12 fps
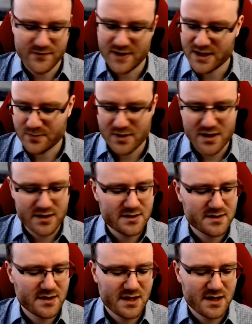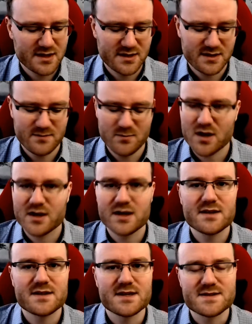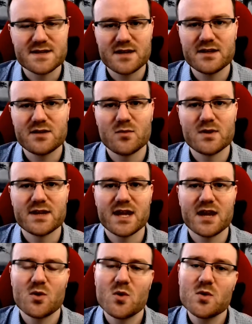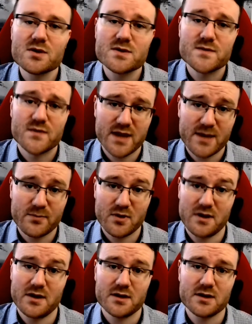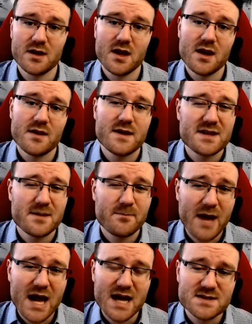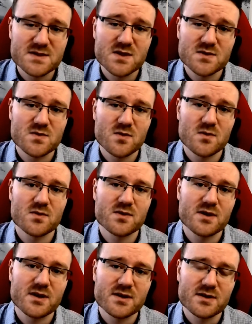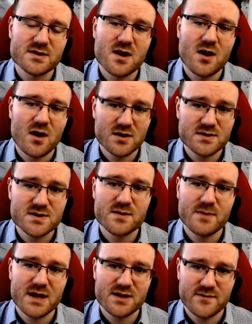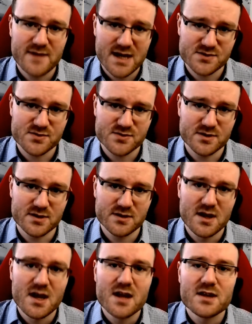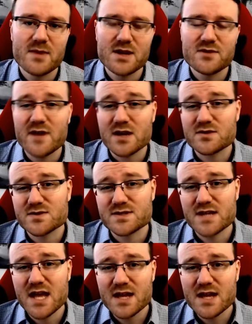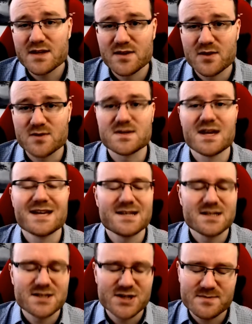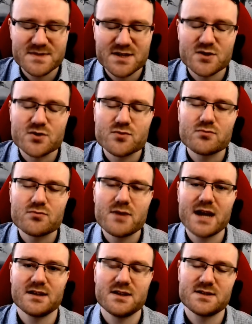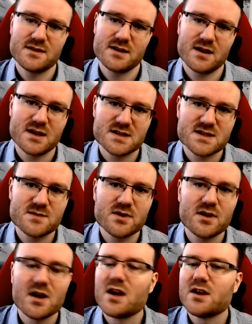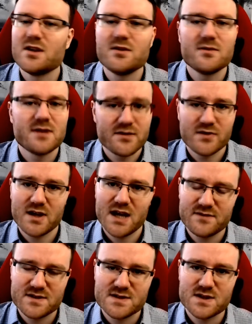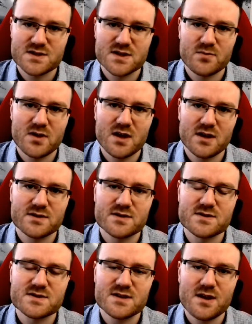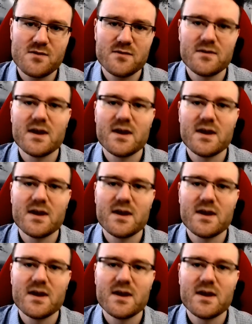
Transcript: a product, they market it, they sell it. When they get orders for that product, they then pass those orders on to the manufacturer. The manufacturers take those, ships it directly to the customer. You never have to touch the product yourself,